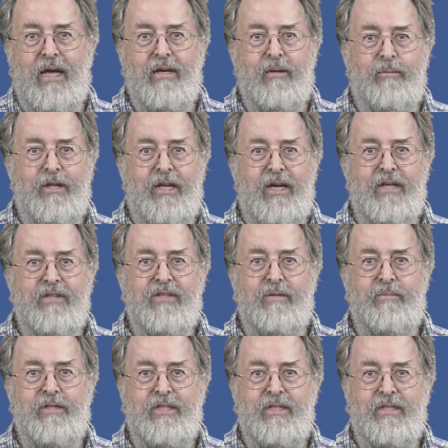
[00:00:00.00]
how to apply
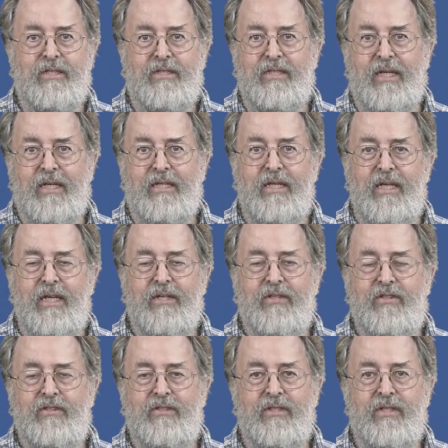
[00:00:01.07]
some of the
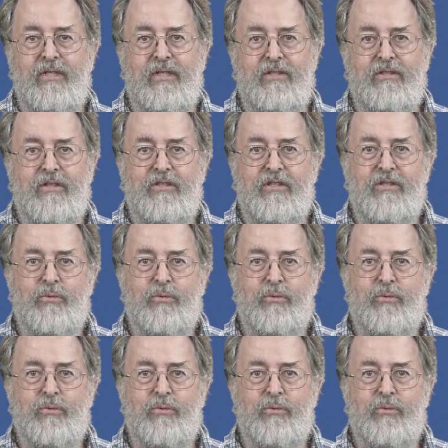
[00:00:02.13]
techniques such